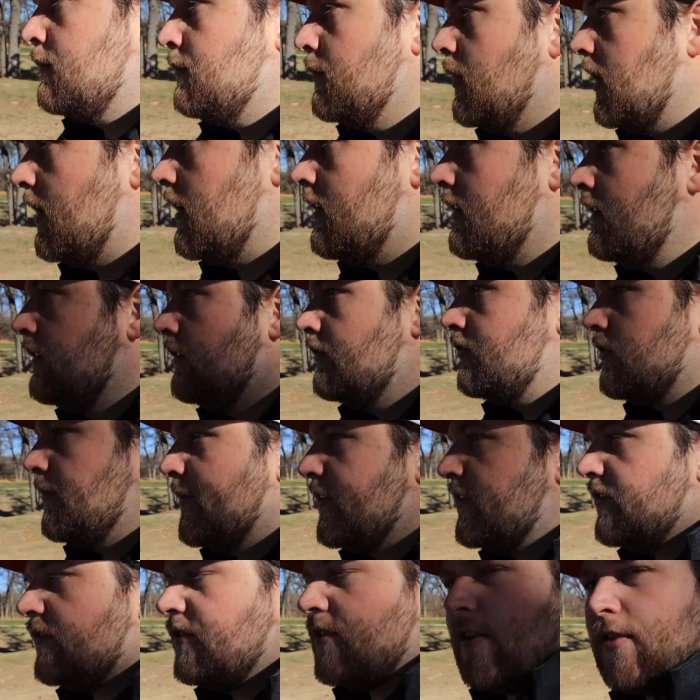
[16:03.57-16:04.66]
but should
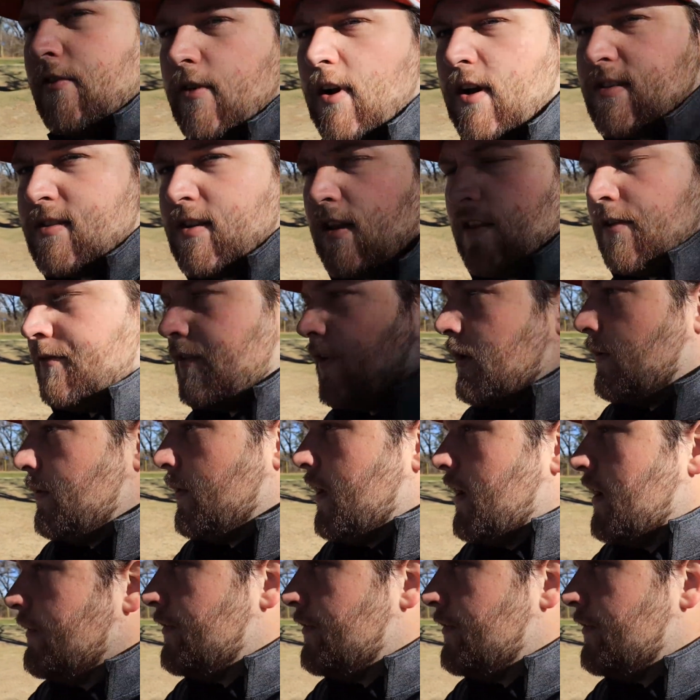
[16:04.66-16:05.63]
be just on the right side of the fairway,